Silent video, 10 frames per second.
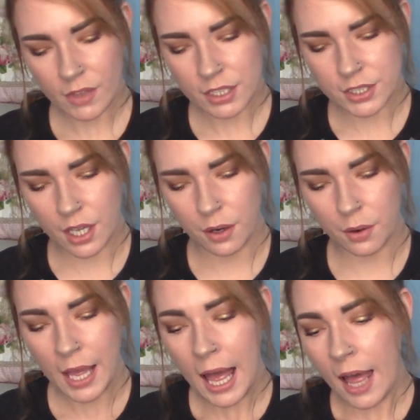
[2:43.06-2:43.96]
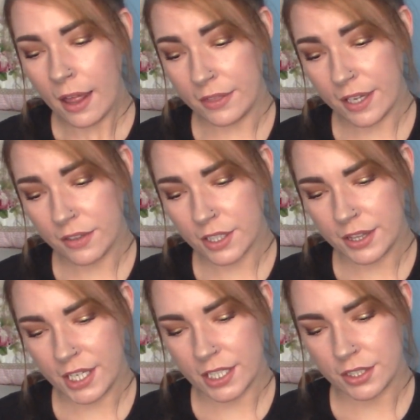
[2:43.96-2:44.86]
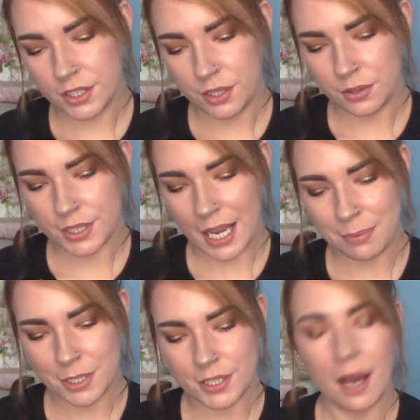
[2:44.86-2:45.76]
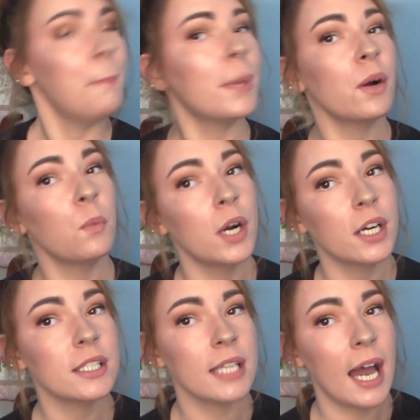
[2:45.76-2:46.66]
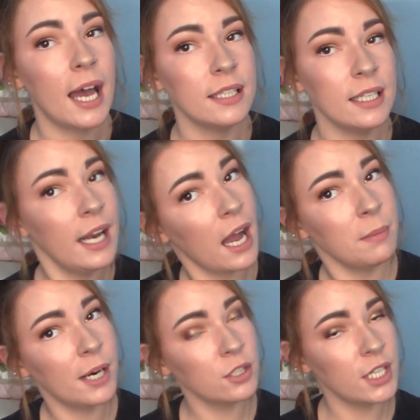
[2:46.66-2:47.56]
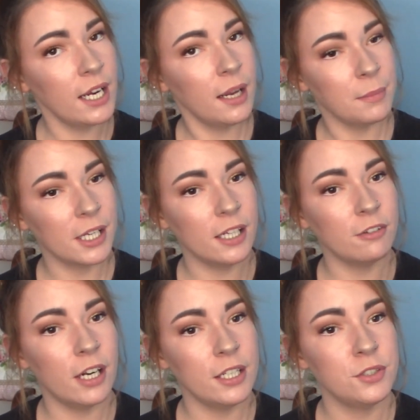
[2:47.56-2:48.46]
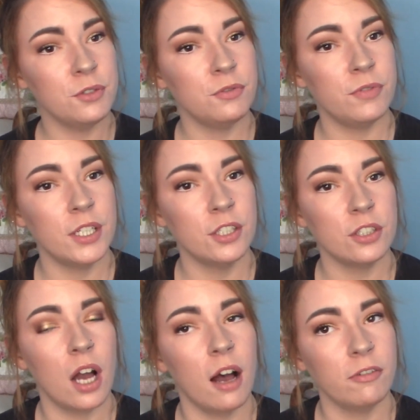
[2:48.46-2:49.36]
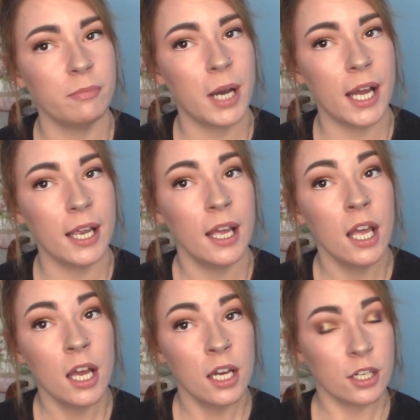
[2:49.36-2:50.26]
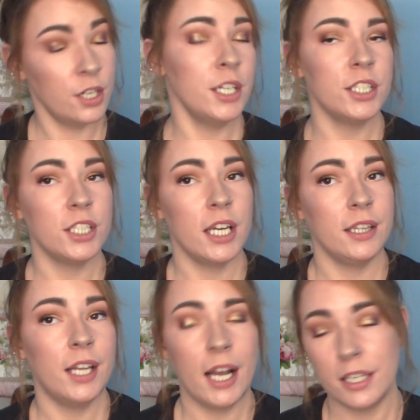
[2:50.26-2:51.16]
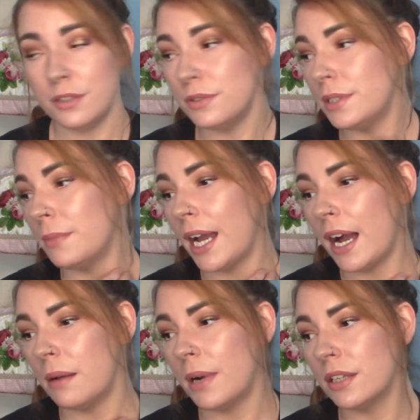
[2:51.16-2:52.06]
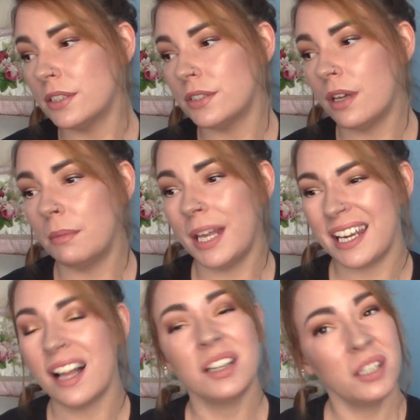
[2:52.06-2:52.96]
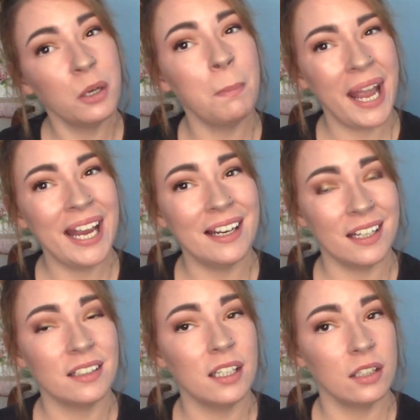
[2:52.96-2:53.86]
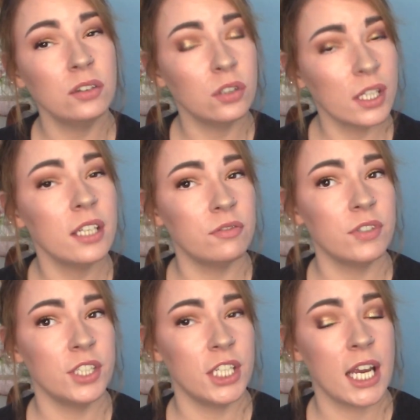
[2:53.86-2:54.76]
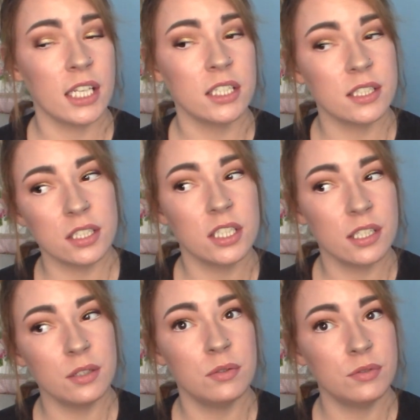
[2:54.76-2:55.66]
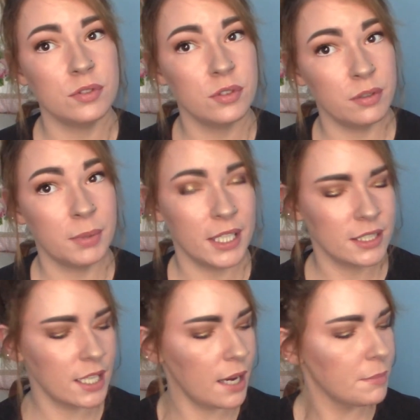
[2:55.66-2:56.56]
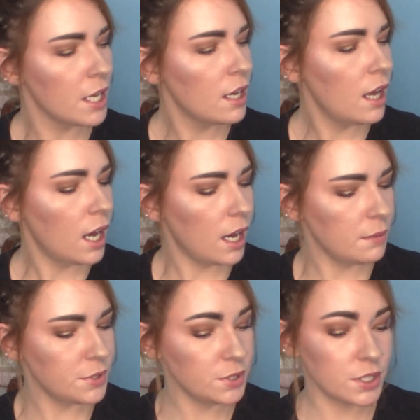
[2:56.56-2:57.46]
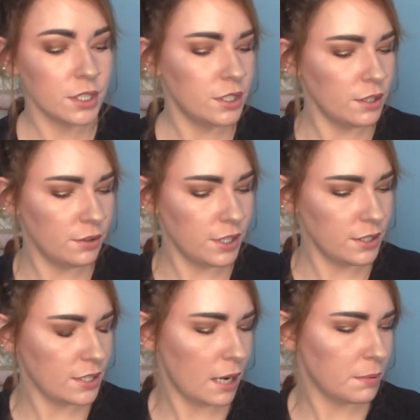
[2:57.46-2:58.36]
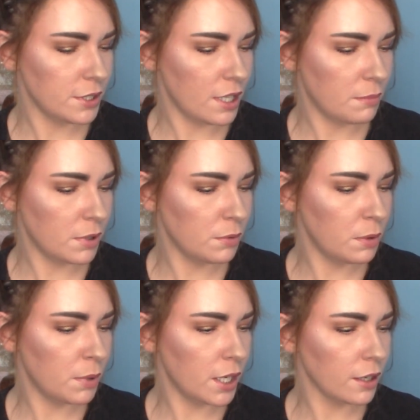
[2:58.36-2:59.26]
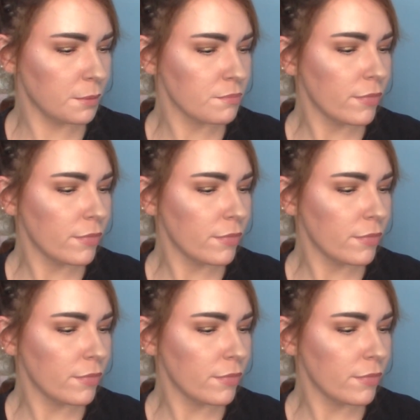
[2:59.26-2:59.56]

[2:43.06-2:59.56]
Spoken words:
So, and the other good thing is too, cypress umber works as an eyebrow shade. I'm getting ready to finish off my current shade that I use in my eyebrows, and so I'm like a little panicked, like looking for shades to use to replace that. So it's good to know that cypress umber will work.